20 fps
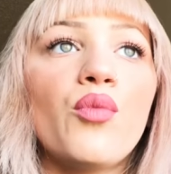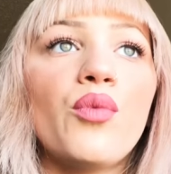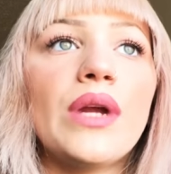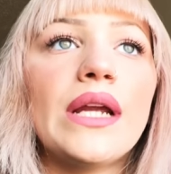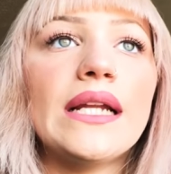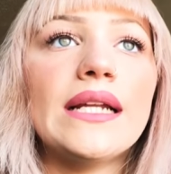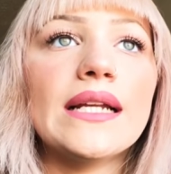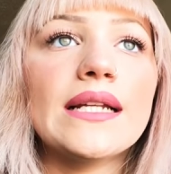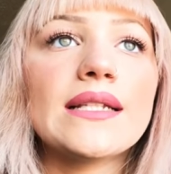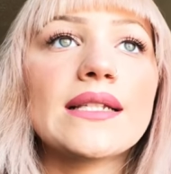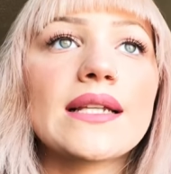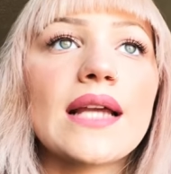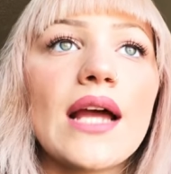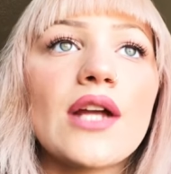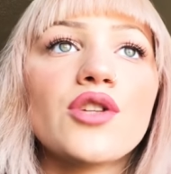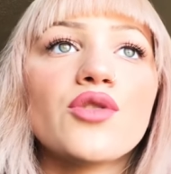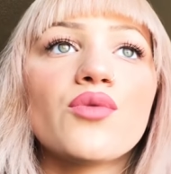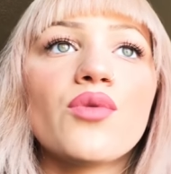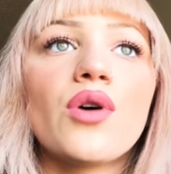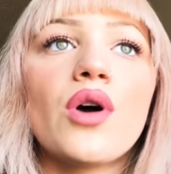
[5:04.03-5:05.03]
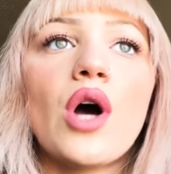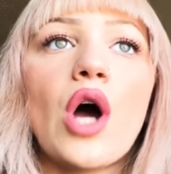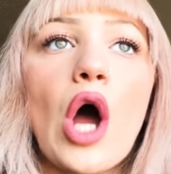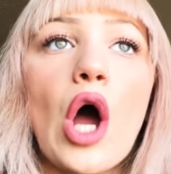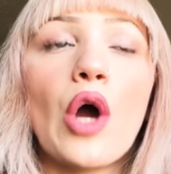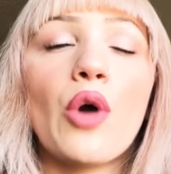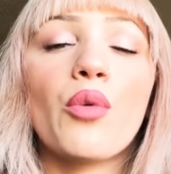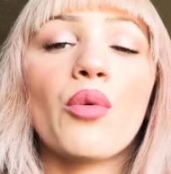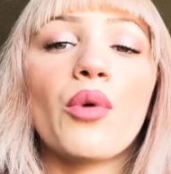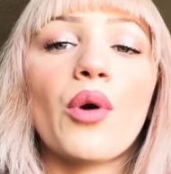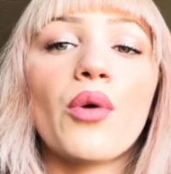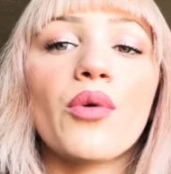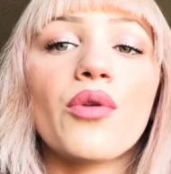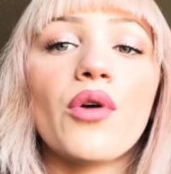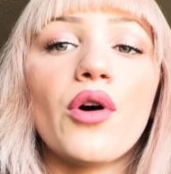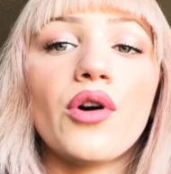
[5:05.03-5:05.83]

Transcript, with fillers: He did schedule a growth